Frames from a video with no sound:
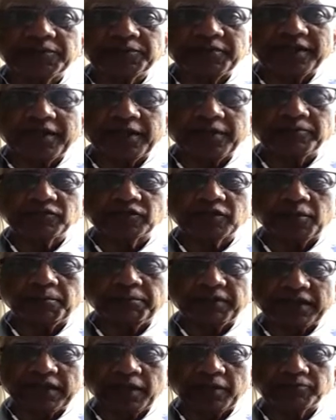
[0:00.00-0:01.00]
He
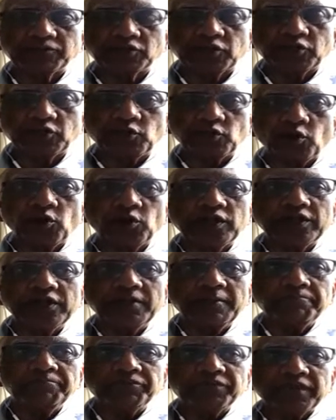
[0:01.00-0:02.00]
becomes a
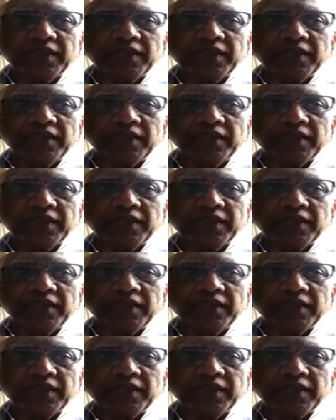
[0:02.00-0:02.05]
yogi,